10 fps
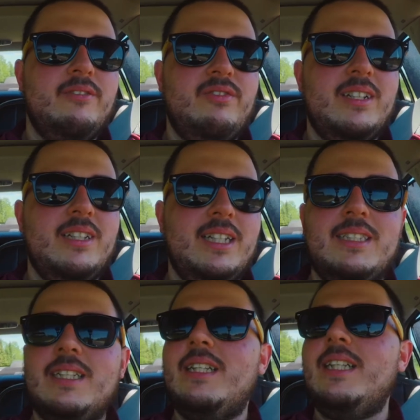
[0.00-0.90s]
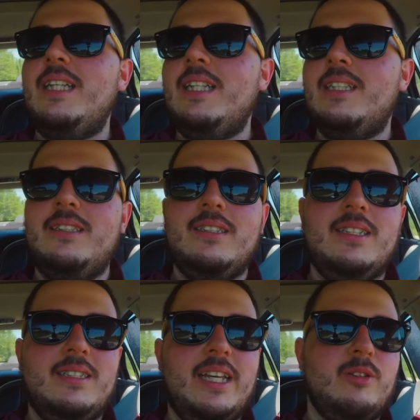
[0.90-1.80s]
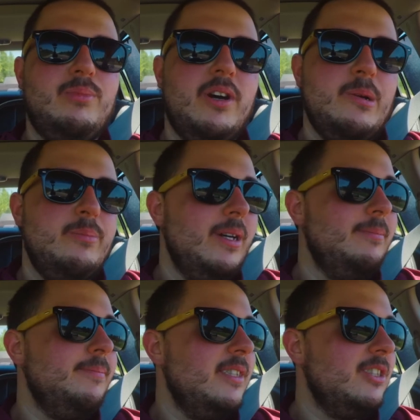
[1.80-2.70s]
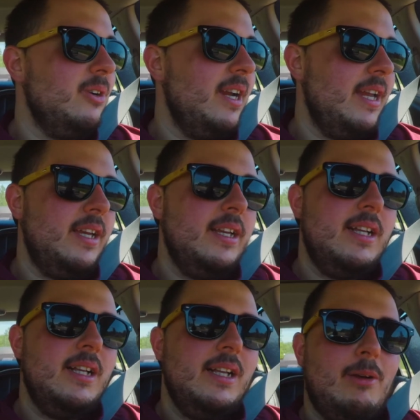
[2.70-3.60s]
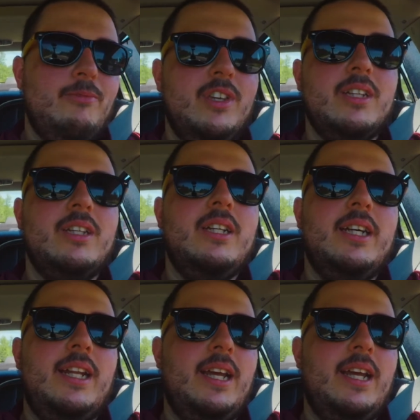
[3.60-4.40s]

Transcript: fiddly to clean and take apart, but that's all right. I'm feeling good.